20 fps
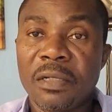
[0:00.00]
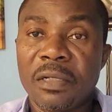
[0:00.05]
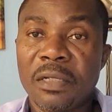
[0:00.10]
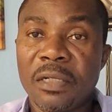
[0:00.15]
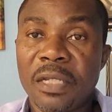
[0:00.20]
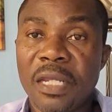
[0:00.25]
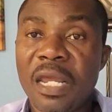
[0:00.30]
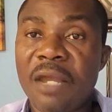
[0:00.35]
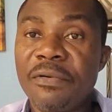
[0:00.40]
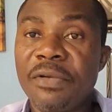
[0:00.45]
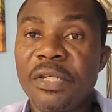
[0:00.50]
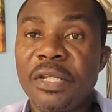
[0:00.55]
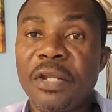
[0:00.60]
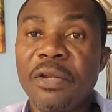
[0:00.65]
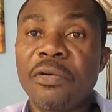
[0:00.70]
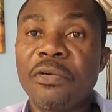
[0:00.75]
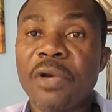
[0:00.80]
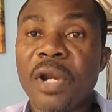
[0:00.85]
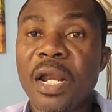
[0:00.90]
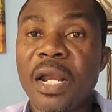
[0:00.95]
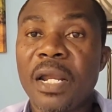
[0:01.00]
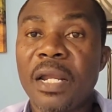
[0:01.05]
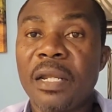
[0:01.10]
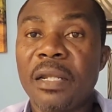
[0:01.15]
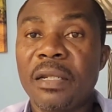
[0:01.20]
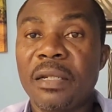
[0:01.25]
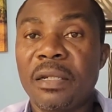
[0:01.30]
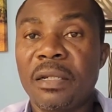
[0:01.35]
the everyday grind,